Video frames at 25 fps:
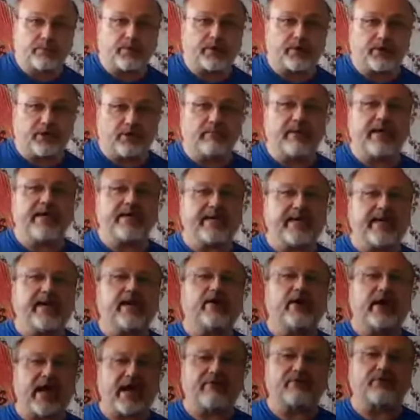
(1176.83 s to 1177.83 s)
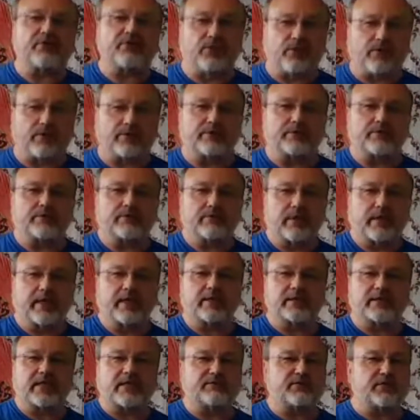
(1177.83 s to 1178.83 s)
but you may care afterwards, right?
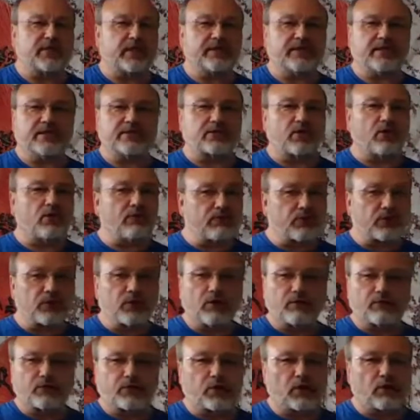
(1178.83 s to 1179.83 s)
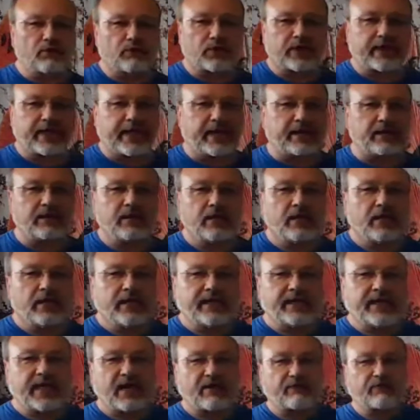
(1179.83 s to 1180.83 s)
Because I've said this over and over and over again.
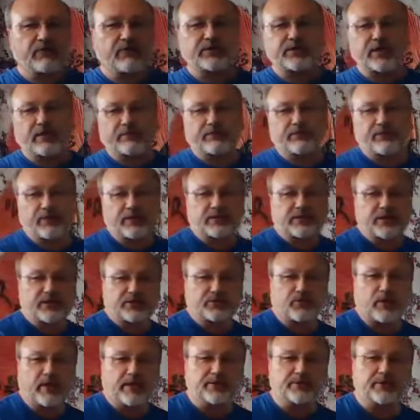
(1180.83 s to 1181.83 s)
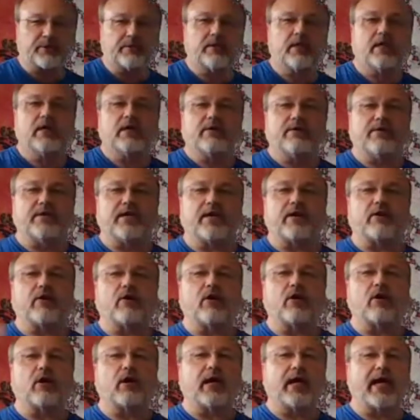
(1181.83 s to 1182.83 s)
In every self-defense situation, there
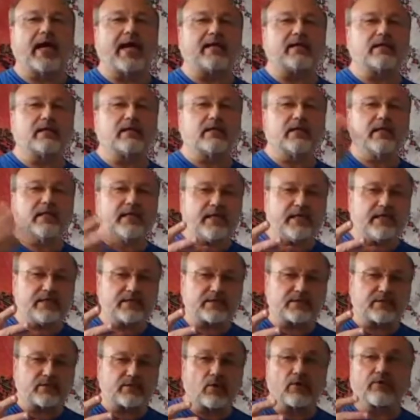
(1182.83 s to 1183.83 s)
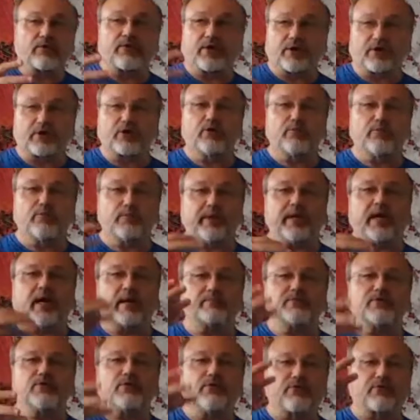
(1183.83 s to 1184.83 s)
are at least, or there could be up
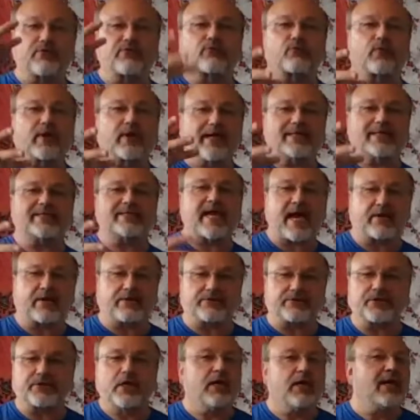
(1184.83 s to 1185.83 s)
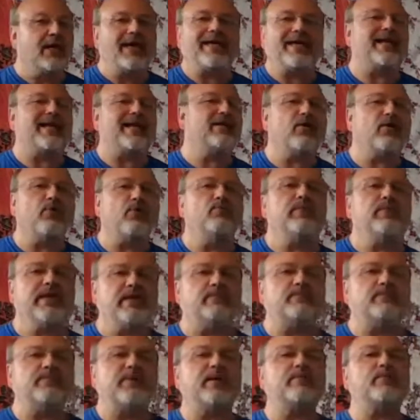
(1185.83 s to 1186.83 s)
to 3 attackers. And I don't
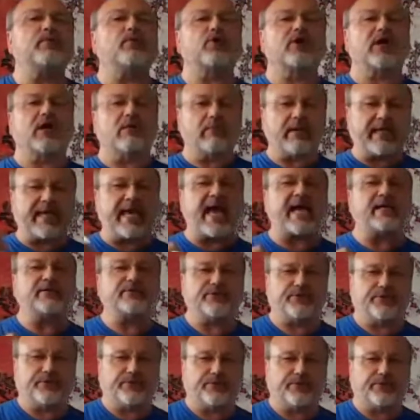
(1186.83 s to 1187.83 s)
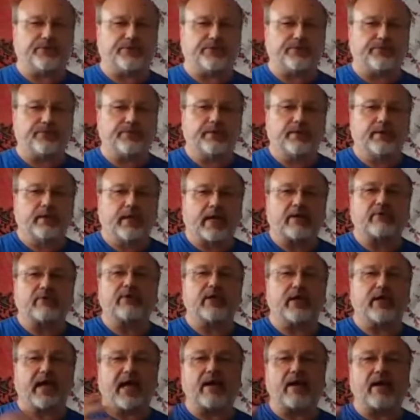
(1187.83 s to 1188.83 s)
mean people coming at you. I don't care how
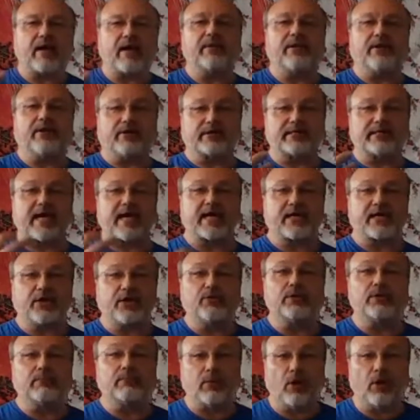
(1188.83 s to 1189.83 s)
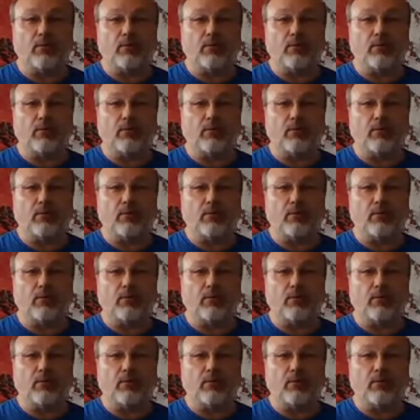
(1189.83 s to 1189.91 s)
many are attacking you in the moment.